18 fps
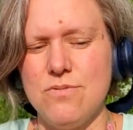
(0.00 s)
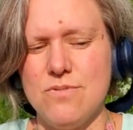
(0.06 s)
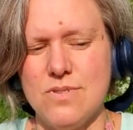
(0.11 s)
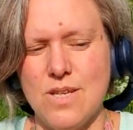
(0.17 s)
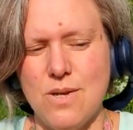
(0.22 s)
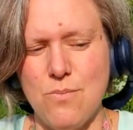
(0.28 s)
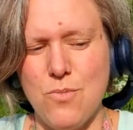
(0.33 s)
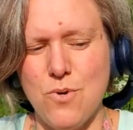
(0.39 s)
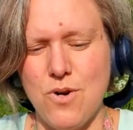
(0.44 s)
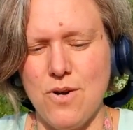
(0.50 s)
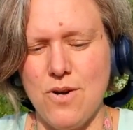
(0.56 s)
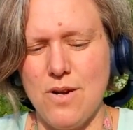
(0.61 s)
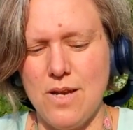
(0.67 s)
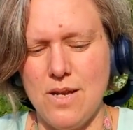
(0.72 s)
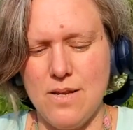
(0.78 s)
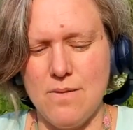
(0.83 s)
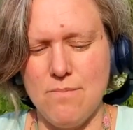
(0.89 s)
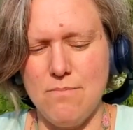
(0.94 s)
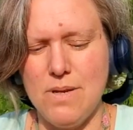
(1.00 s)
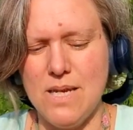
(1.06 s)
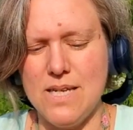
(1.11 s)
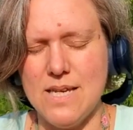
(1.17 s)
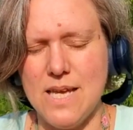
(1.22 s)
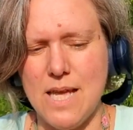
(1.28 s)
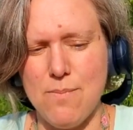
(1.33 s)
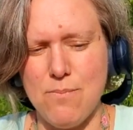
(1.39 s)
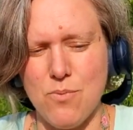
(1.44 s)
somewhere in
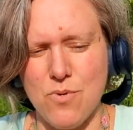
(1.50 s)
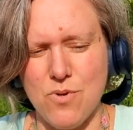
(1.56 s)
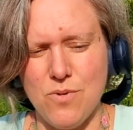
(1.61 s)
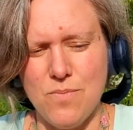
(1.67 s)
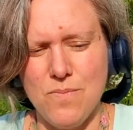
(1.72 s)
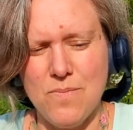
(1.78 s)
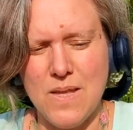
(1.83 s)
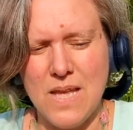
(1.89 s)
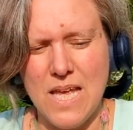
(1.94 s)
mid-April.